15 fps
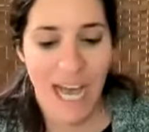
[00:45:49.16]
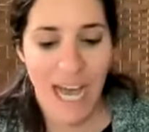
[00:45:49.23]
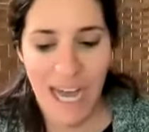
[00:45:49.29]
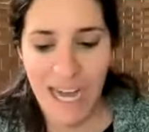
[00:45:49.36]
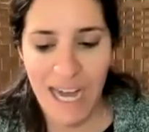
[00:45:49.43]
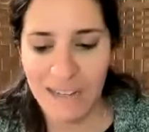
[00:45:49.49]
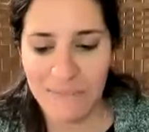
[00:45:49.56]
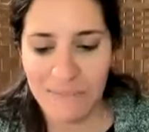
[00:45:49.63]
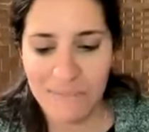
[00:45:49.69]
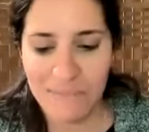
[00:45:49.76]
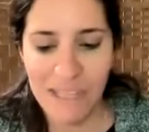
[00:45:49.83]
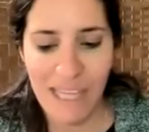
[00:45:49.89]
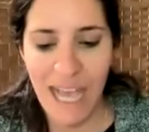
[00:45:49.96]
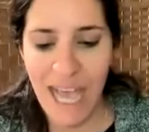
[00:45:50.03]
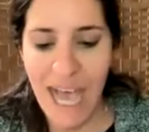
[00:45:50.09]

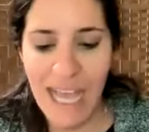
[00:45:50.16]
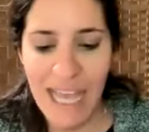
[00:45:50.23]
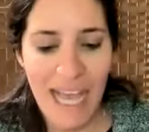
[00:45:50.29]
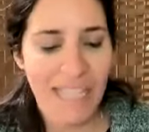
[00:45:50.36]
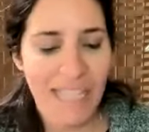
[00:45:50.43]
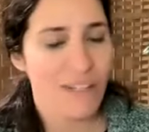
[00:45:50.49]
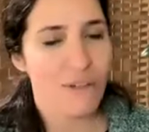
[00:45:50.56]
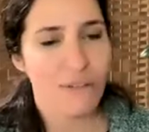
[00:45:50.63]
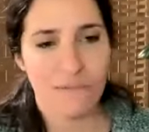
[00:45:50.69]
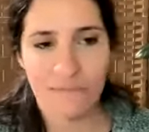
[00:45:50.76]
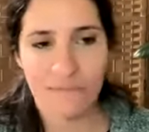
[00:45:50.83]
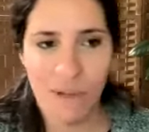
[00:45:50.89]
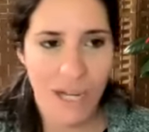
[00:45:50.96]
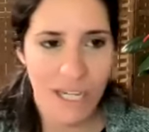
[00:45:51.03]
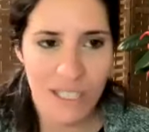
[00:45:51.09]
I don't
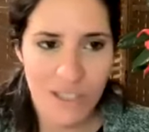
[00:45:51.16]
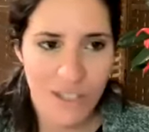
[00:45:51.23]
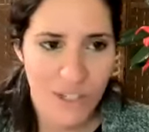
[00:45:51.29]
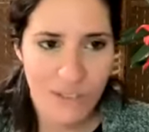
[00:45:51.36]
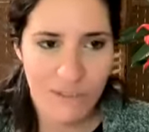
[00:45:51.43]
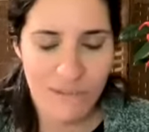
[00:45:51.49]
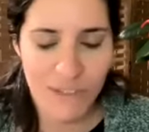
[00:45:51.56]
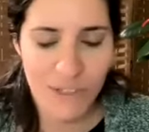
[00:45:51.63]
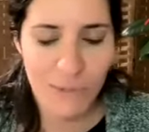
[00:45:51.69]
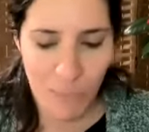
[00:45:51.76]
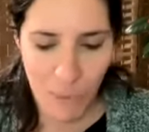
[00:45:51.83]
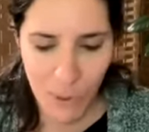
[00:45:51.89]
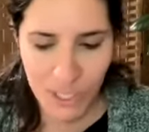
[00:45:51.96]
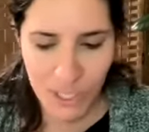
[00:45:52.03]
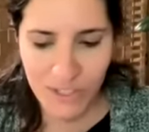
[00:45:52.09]
watch
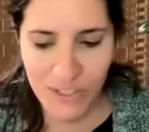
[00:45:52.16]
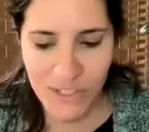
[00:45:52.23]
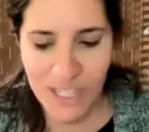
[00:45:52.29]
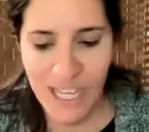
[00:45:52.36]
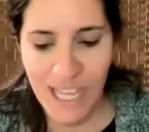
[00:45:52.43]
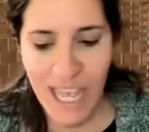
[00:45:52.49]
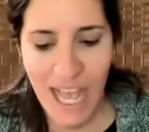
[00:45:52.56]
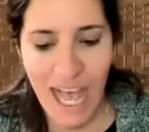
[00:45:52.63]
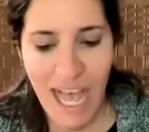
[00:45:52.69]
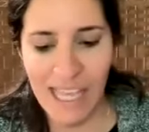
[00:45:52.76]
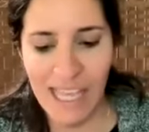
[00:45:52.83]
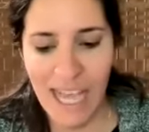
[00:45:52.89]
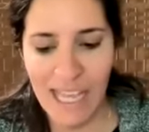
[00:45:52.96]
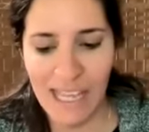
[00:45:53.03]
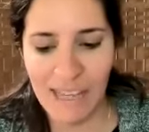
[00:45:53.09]
sports.
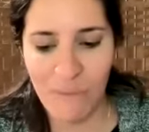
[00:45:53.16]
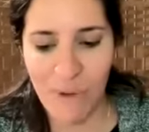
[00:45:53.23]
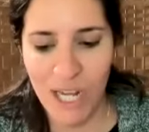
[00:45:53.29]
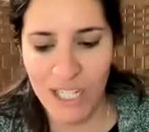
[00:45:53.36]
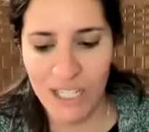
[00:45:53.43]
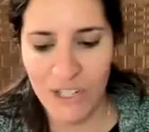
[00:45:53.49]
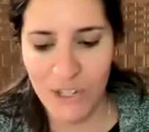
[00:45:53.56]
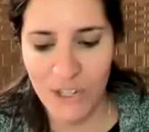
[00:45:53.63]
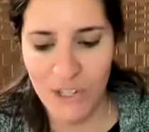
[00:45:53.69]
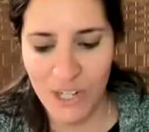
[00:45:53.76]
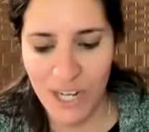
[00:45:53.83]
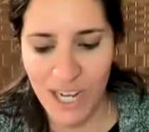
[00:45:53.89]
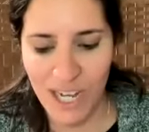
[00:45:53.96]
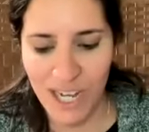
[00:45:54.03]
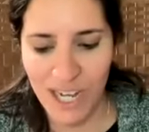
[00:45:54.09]
I watch
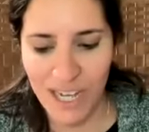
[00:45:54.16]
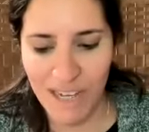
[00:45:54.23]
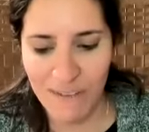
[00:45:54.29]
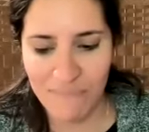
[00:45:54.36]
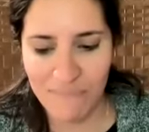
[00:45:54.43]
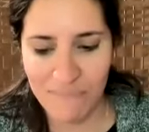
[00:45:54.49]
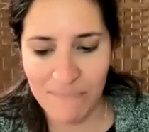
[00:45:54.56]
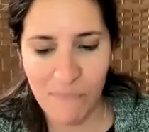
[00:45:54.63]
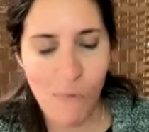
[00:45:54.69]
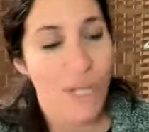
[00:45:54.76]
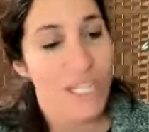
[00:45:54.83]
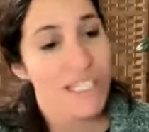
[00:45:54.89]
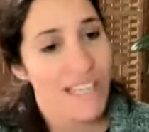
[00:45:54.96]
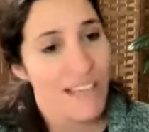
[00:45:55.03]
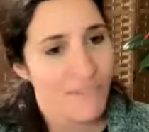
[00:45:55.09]

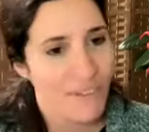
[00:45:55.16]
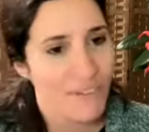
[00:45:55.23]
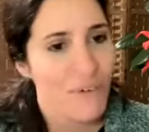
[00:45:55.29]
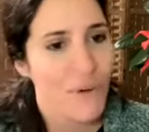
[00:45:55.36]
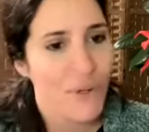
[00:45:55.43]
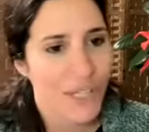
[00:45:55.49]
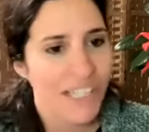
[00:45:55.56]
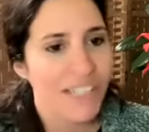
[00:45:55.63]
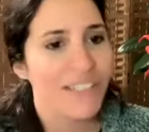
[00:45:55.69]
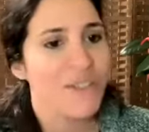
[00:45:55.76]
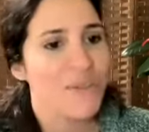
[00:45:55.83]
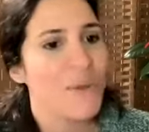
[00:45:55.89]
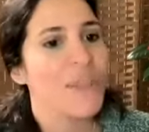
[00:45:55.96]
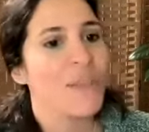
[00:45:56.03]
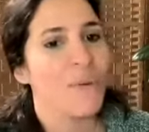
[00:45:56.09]
once every 4
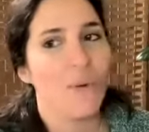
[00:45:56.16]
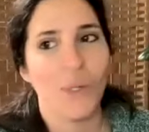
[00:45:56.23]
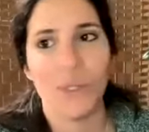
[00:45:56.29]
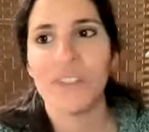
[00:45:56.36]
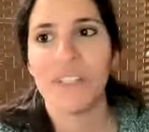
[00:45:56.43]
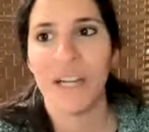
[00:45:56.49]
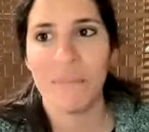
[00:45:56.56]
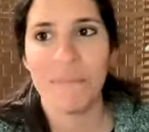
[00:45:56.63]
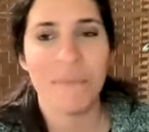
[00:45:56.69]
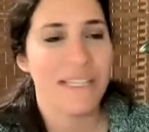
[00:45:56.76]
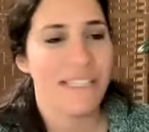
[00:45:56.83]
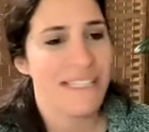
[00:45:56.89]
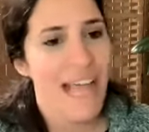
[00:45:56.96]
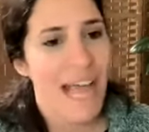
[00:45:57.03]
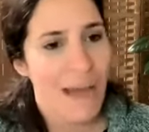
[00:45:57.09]
years when the World Cup
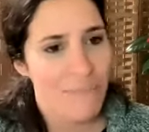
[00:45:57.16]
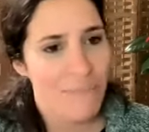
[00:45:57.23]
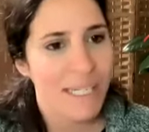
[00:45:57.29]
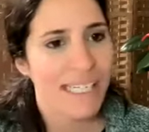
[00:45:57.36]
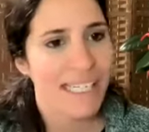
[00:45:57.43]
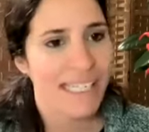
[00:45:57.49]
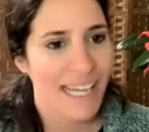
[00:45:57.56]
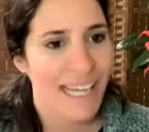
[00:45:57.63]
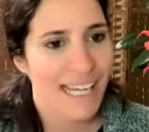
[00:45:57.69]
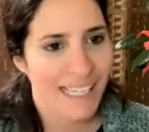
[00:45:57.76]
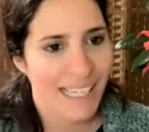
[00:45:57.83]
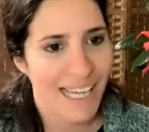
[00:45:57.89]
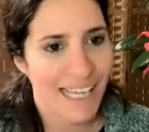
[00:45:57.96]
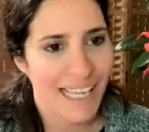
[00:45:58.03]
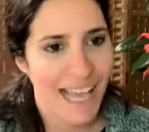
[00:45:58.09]
is happening.
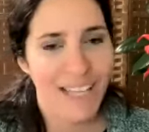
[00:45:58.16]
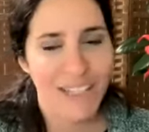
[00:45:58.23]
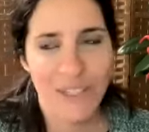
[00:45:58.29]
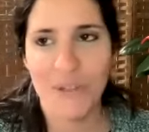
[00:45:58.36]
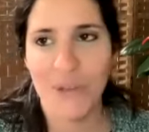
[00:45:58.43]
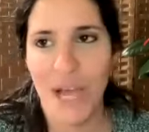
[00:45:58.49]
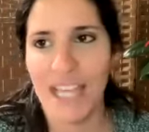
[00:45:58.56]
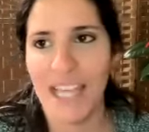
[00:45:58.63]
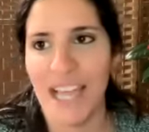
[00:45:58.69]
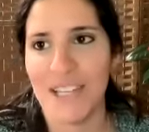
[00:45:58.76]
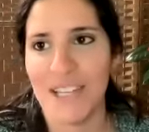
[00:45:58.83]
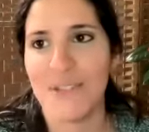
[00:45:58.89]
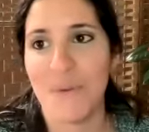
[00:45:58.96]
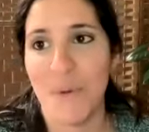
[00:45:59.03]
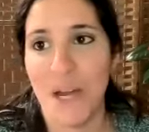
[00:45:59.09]
I
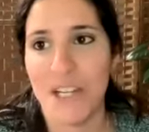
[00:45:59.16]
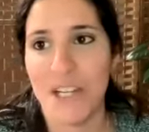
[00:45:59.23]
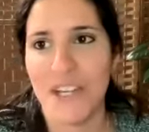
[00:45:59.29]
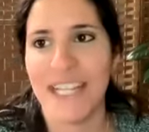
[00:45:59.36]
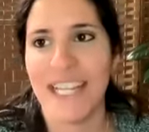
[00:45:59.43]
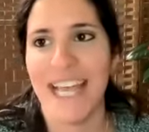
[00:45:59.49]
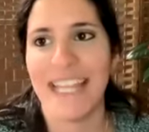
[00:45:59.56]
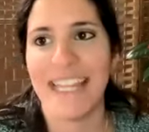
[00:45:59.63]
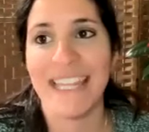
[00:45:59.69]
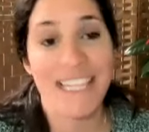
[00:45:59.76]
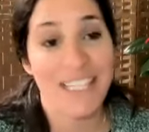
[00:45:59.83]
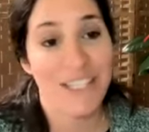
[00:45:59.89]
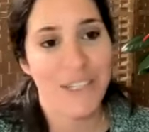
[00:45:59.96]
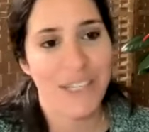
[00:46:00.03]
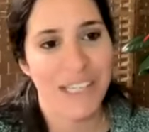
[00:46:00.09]
do watch it, and
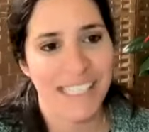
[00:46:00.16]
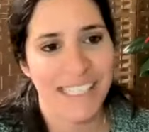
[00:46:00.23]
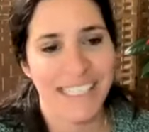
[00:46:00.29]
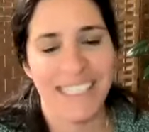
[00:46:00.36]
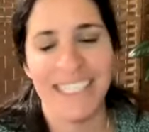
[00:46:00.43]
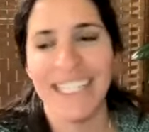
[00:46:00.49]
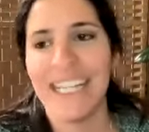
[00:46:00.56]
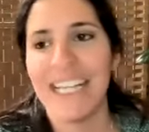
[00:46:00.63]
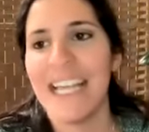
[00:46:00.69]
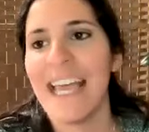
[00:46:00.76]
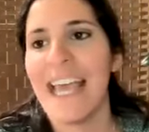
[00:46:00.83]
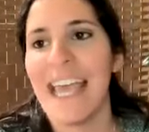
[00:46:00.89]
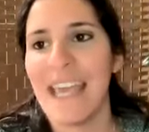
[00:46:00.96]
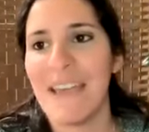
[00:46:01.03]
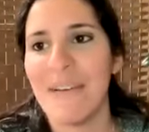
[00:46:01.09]
this year
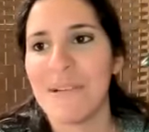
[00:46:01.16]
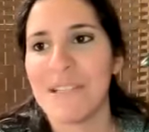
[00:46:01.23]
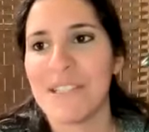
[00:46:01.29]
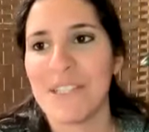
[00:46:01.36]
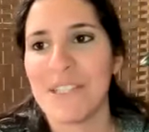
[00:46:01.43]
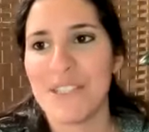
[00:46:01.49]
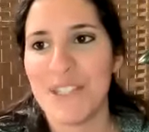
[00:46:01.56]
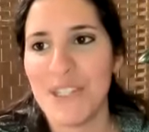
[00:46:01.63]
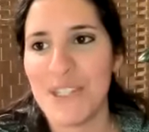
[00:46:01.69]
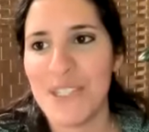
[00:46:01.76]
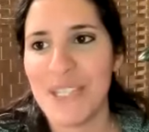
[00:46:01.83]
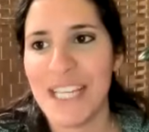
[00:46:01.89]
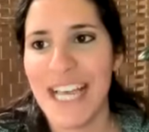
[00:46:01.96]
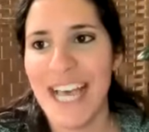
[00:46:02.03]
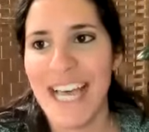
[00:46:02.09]
it was
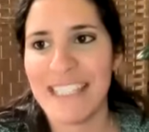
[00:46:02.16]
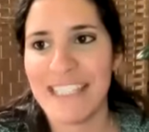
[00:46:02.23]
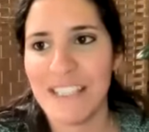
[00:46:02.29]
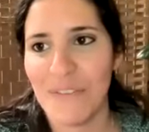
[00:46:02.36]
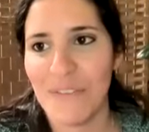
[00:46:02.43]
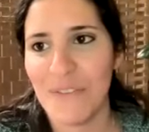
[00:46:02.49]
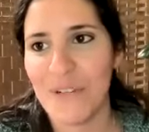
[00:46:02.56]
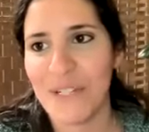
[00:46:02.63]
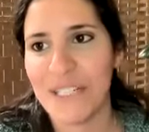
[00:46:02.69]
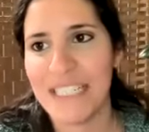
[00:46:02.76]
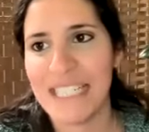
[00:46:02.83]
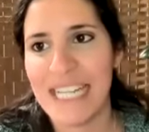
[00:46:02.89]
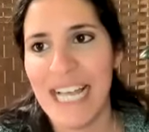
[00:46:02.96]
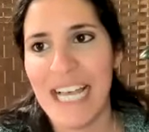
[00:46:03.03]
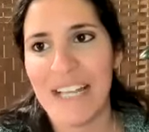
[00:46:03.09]
just a
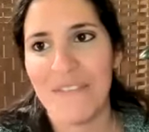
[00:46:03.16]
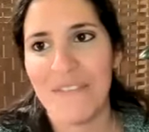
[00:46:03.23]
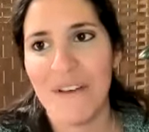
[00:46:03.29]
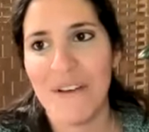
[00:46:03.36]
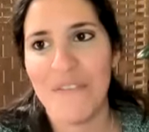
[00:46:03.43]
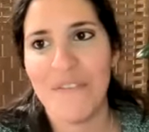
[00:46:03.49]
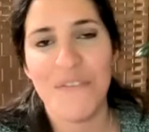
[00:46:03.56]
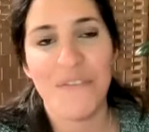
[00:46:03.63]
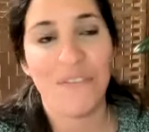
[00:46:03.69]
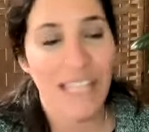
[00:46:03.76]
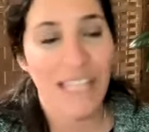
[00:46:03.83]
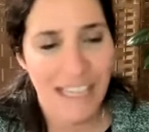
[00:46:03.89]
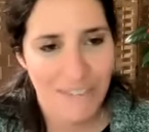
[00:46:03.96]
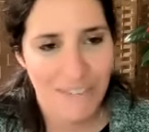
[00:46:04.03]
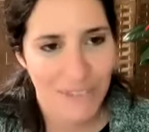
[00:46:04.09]
different kind of a
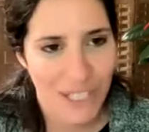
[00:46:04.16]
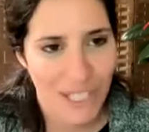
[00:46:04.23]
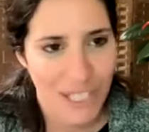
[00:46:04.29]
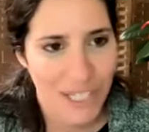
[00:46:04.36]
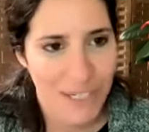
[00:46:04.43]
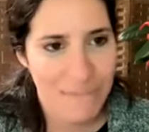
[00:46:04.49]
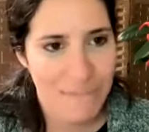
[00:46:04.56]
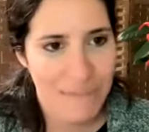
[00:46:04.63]
flavor